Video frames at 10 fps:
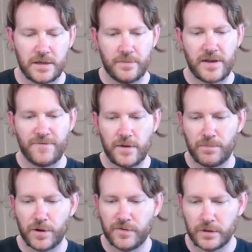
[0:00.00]
They fit
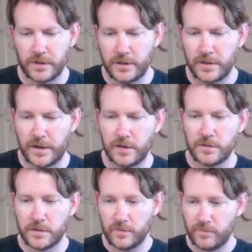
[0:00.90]
perfectly in there, and
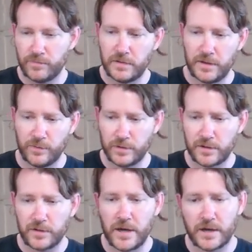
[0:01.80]
so we've been able to create